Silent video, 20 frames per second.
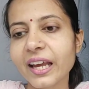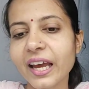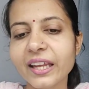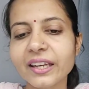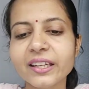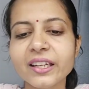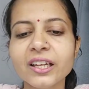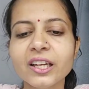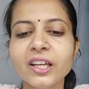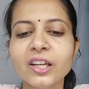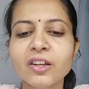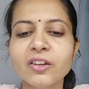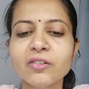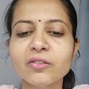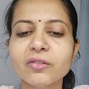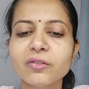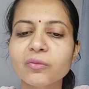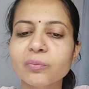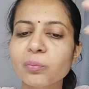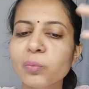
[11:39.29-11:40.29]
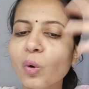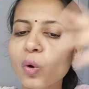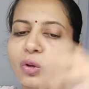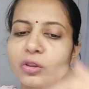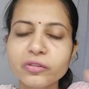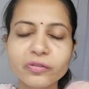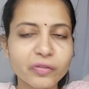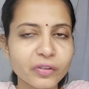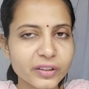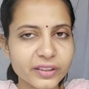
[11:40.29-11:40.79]
And
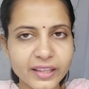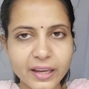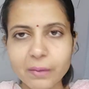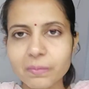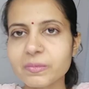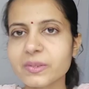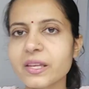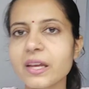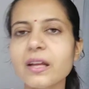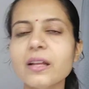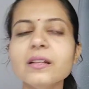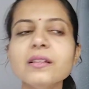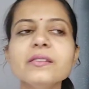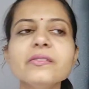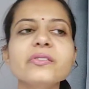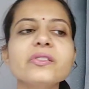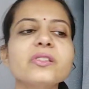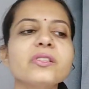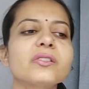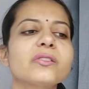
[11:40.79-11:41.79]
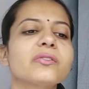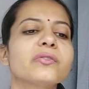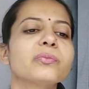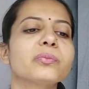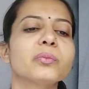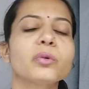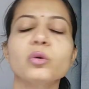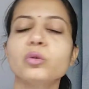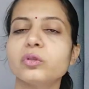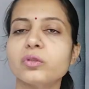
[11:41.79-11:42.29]
both for themselves,
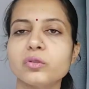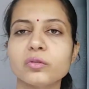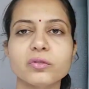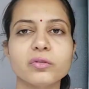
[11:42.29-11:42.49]
both